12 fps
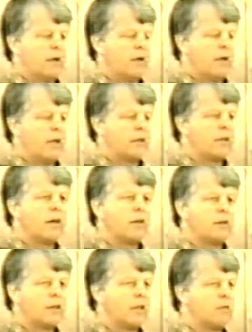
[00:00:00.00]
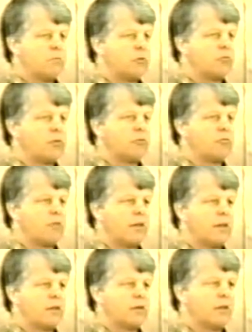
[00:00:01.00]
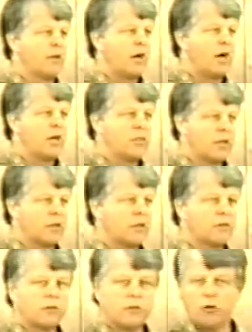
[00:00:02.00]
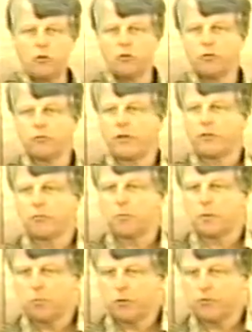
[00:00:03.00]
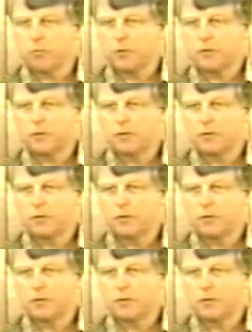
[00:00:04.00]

And they, they misunderstand, I think, the whole New Testament principle.